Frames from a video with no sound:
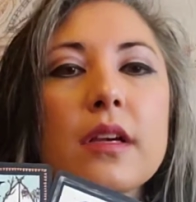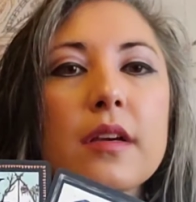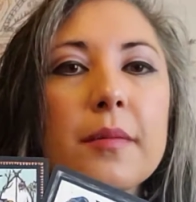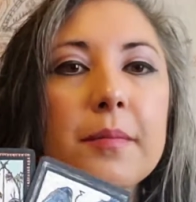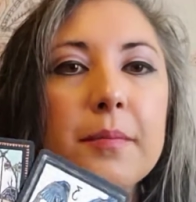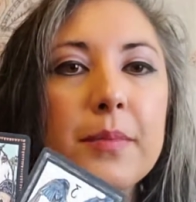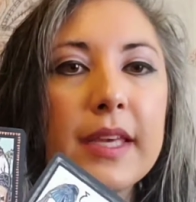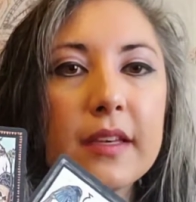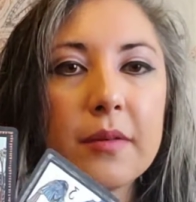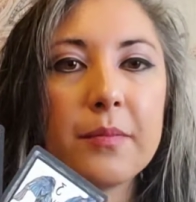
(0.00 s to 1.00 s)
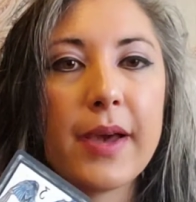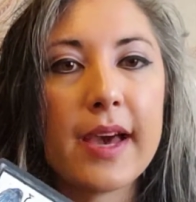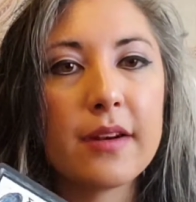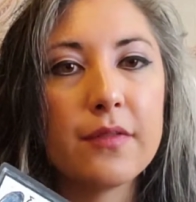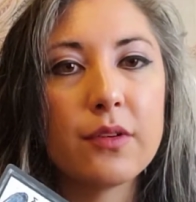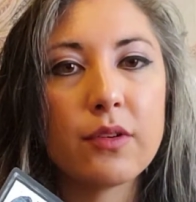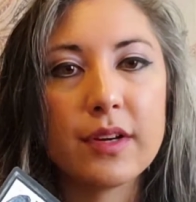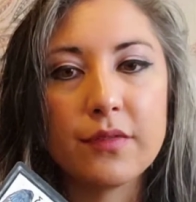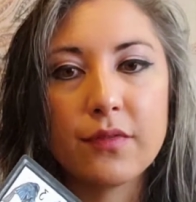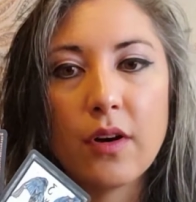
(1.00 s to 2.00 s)
com- being combative or
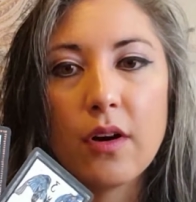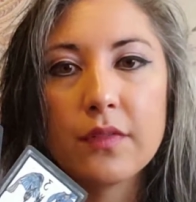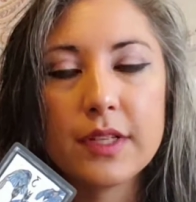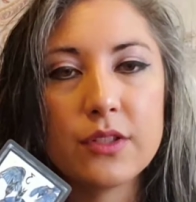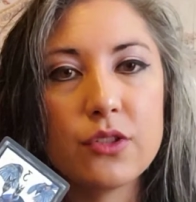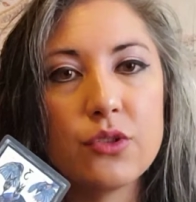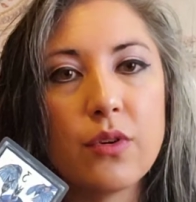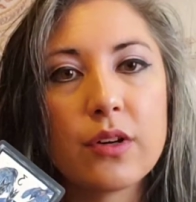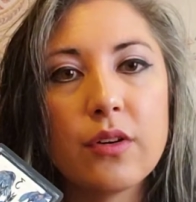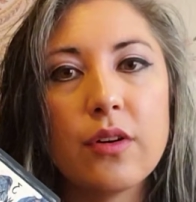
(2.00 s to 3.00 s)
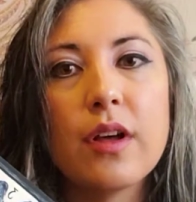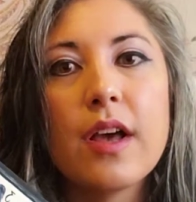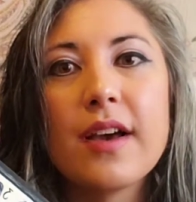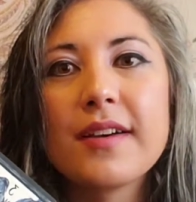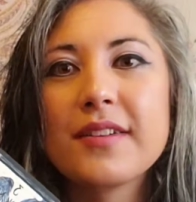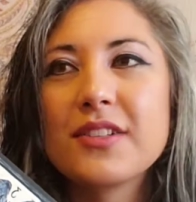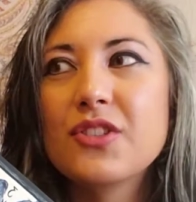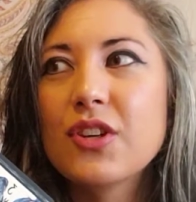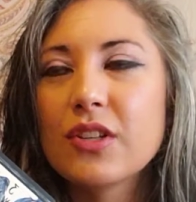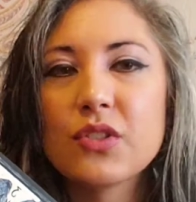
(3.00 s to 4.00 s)
involved in struggle
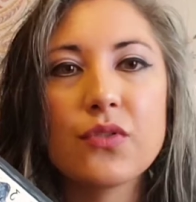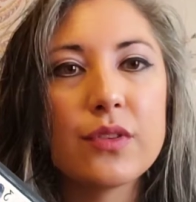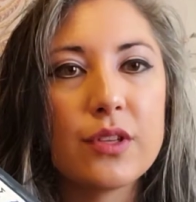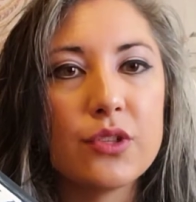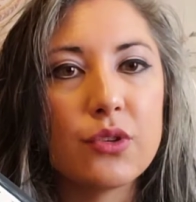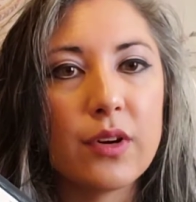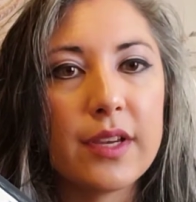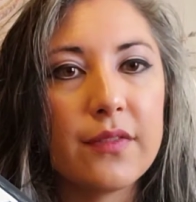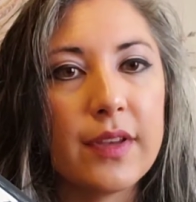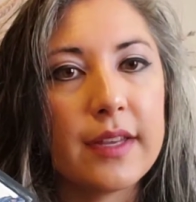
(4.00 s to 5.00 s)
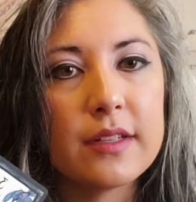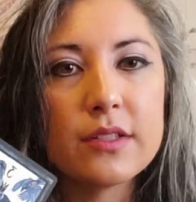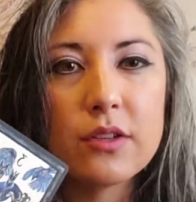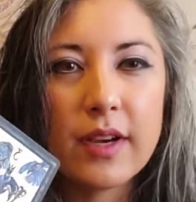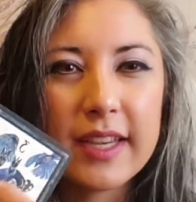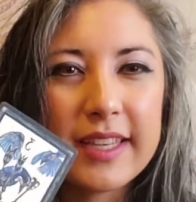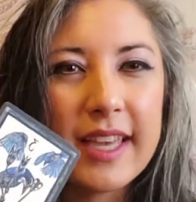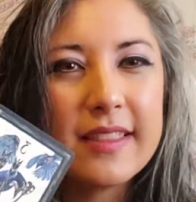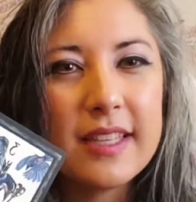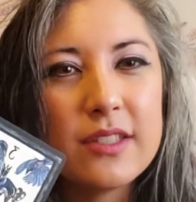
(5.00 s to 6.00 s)
just for the joy of it. So
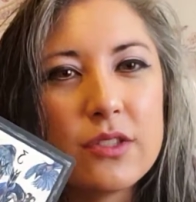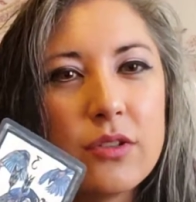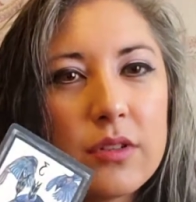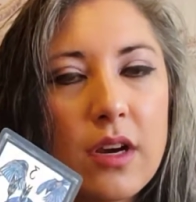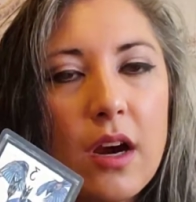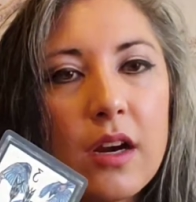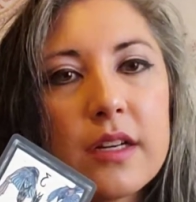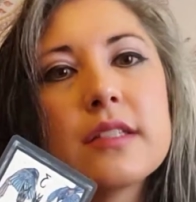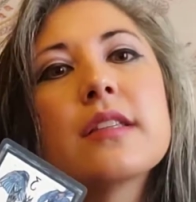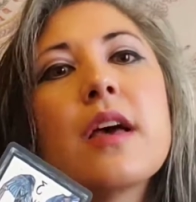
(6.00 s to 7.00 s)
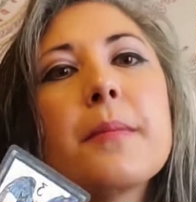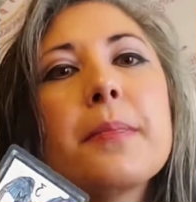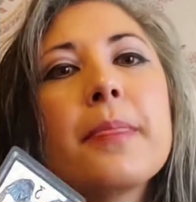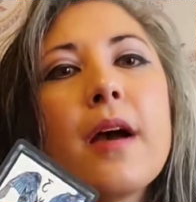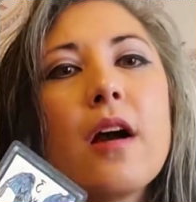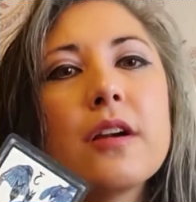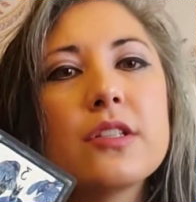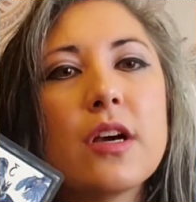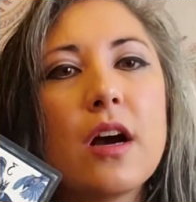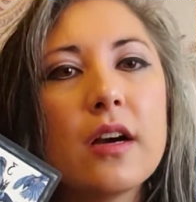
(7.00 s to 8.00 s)
again, these two cards are
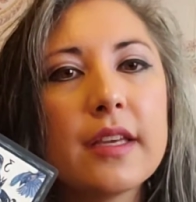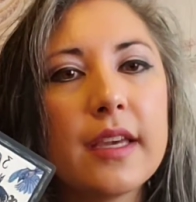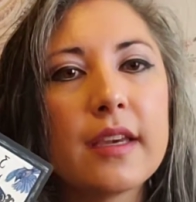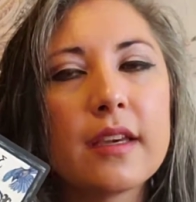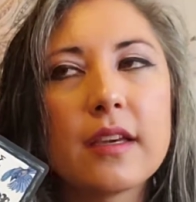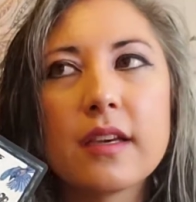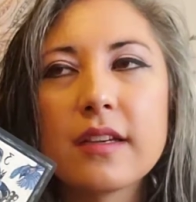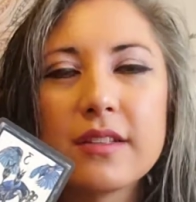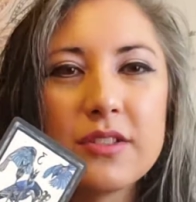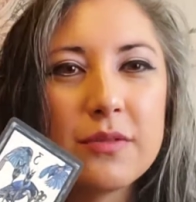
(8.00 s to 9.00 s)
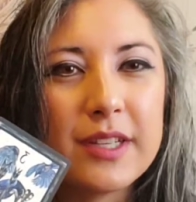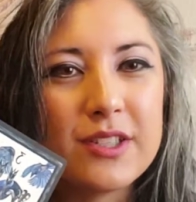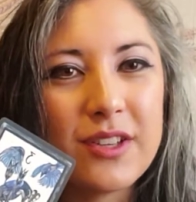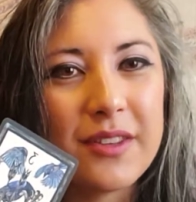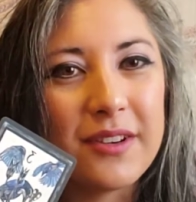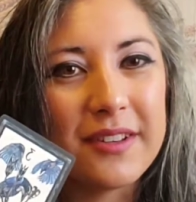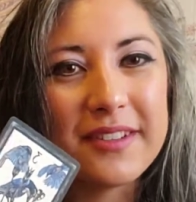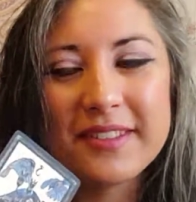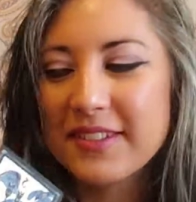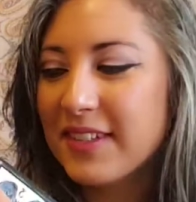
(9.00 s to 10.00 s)
talking to each other.
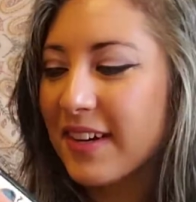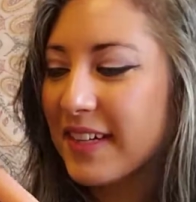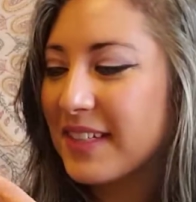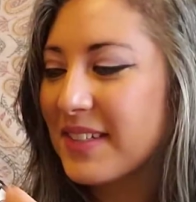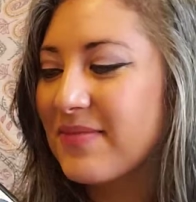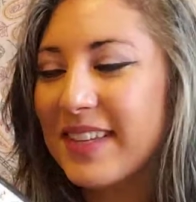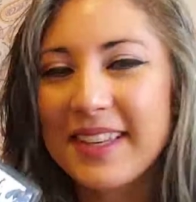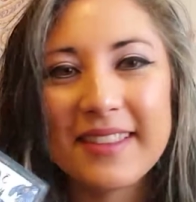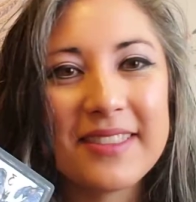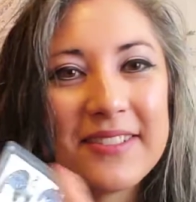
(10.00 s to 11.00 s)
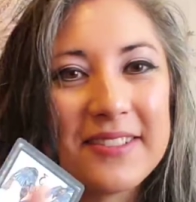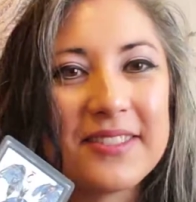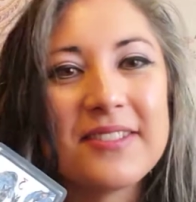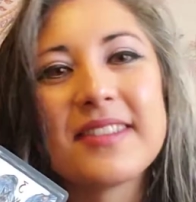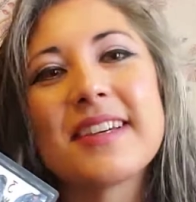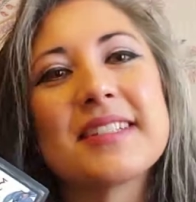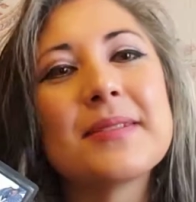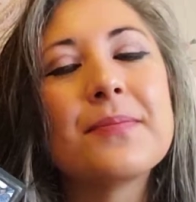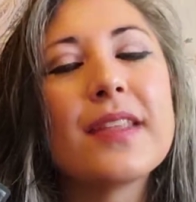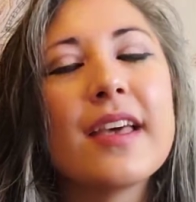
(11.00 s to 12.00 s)
They're, they're talking to me through, through
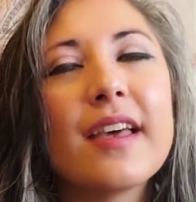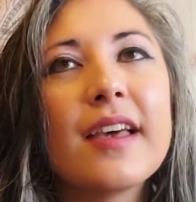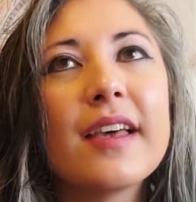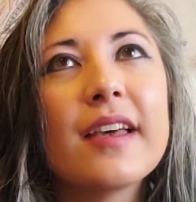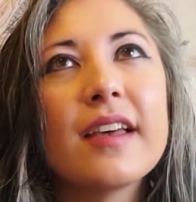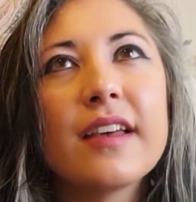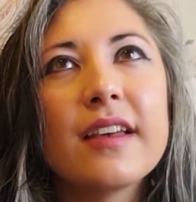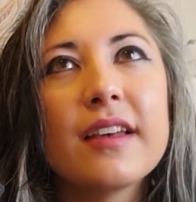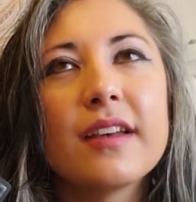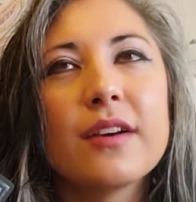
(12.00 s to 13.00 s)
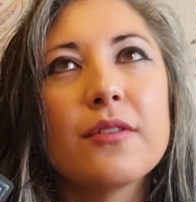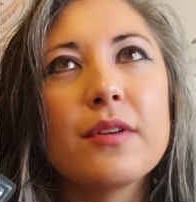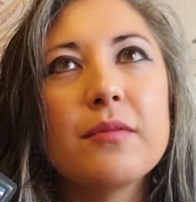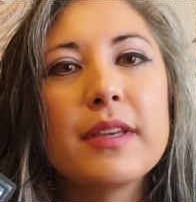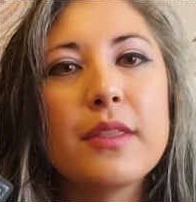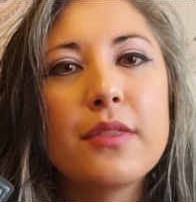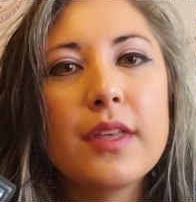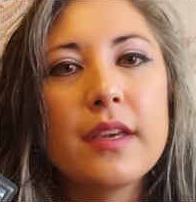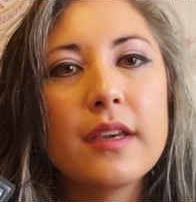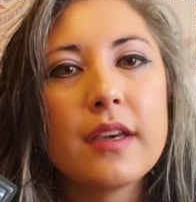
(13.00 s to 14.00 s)
this. When we
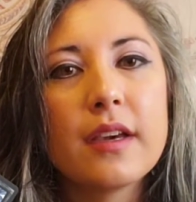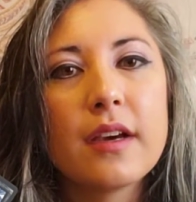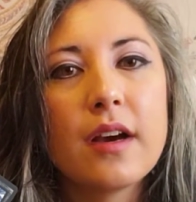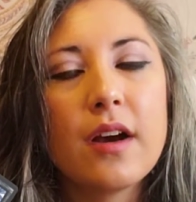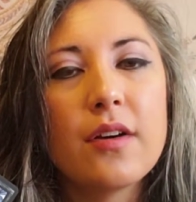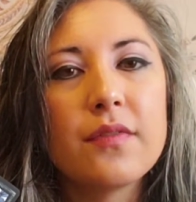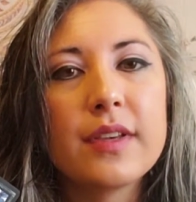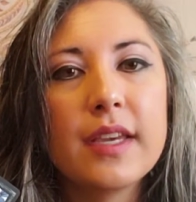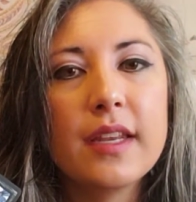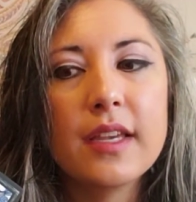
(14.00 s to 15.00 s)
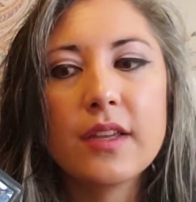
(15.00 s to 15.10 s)
think of getting